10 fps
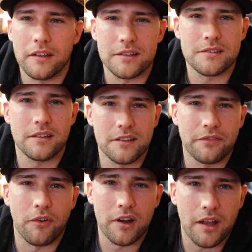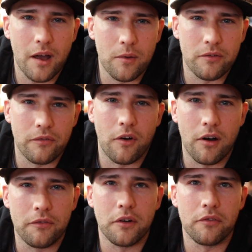It's funny how we've
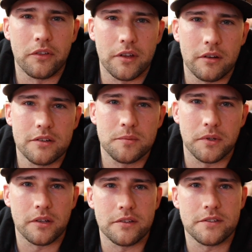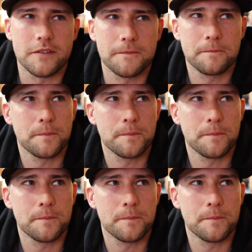evolved over the years, because